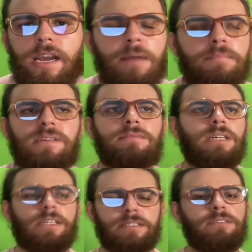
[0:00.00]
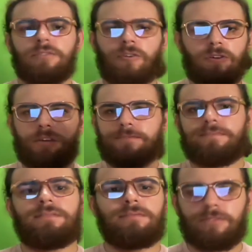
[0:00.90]
I mean, I think all of
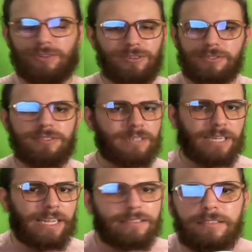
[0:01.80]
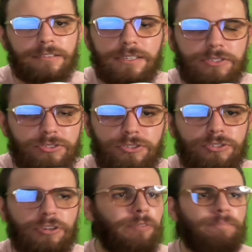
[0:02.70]
those categories
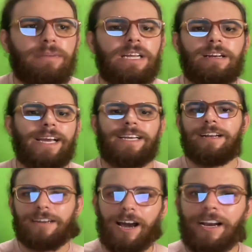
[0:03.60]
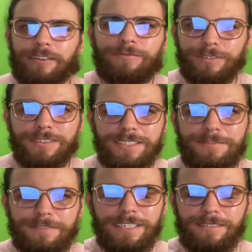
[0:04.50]
should be like a lock for this
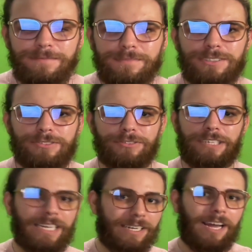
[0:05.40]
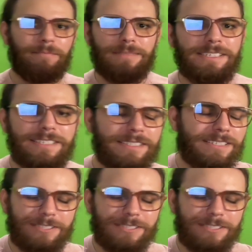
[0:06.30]
film to get nominated.